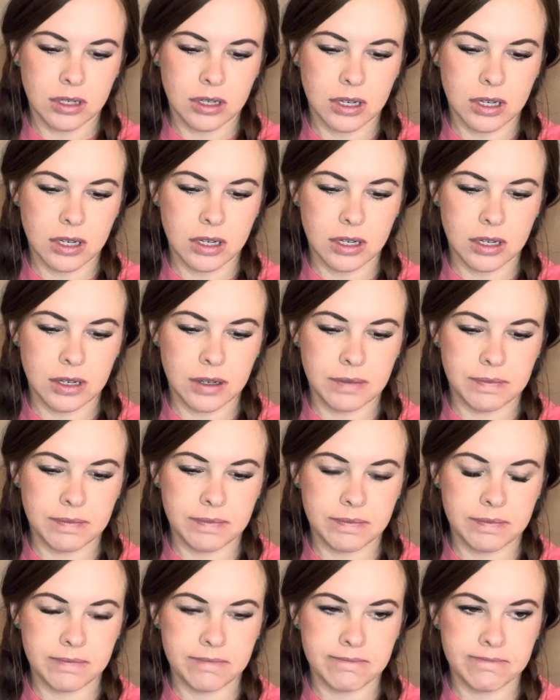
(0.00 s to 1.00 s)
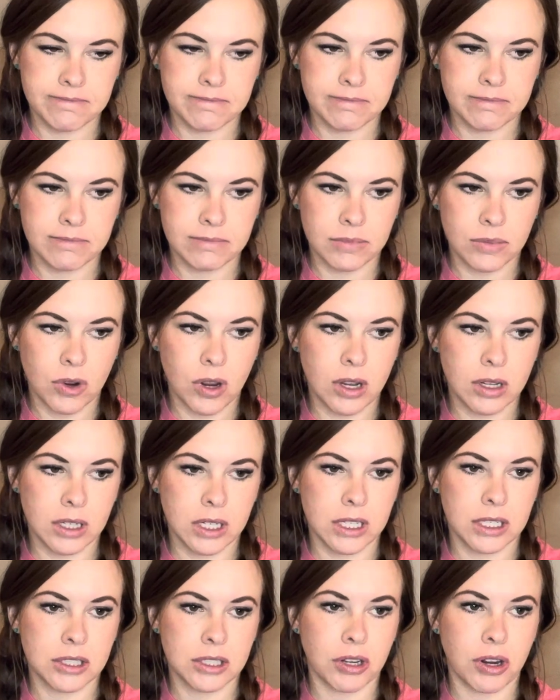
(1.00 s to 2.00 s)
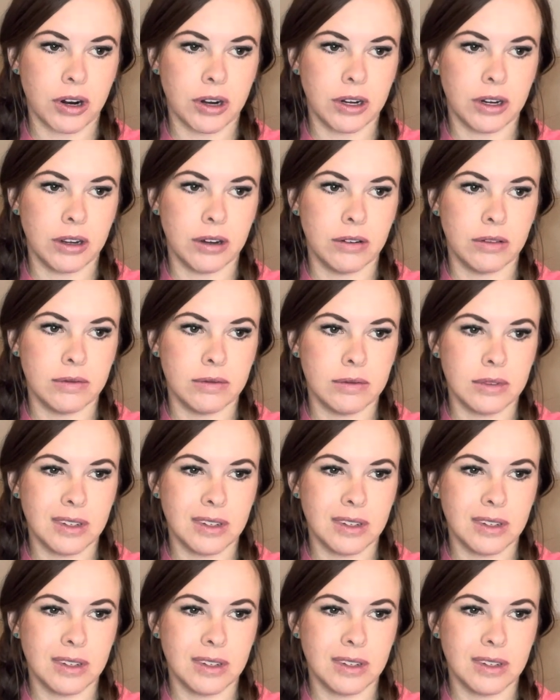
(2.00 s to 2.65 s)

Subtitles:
on LISS cardio.